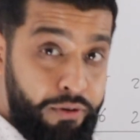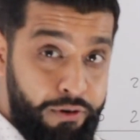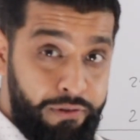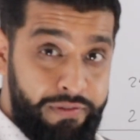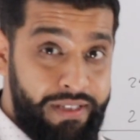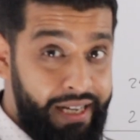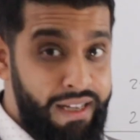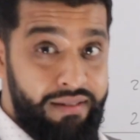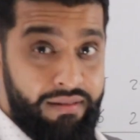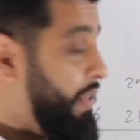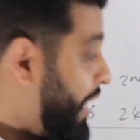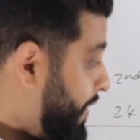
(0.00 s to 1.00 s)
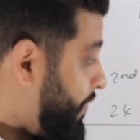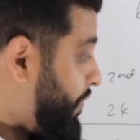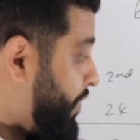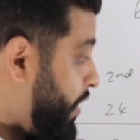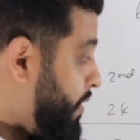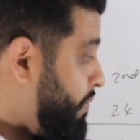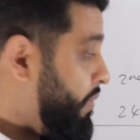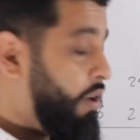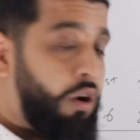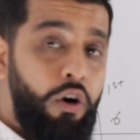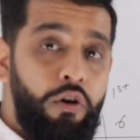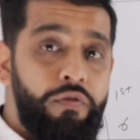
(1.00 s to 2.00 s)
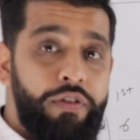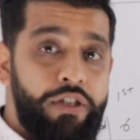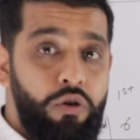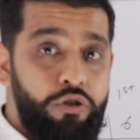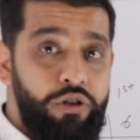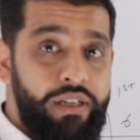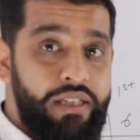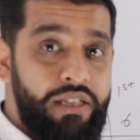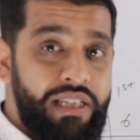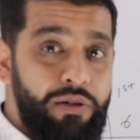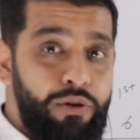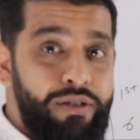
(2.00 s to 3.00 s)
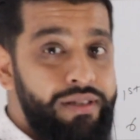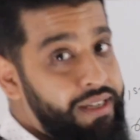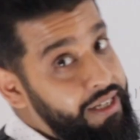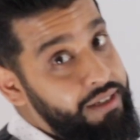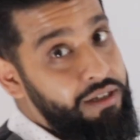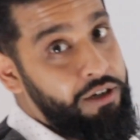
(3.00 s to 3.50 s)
proves that the nth term of the quadratic sequence is